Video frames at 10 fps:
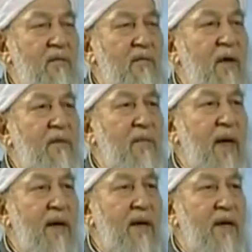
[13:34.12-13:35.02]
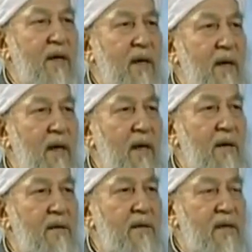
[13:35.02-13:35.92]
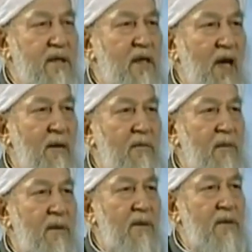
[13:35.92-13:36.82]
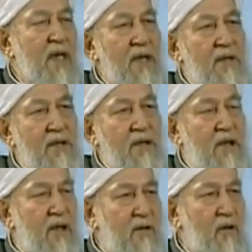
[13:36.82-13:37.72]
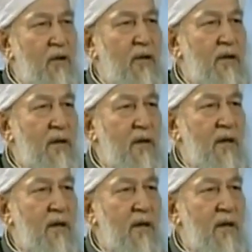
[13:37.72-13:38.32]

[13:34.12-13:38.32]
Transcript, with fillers: One man, Saddam, challenges their authority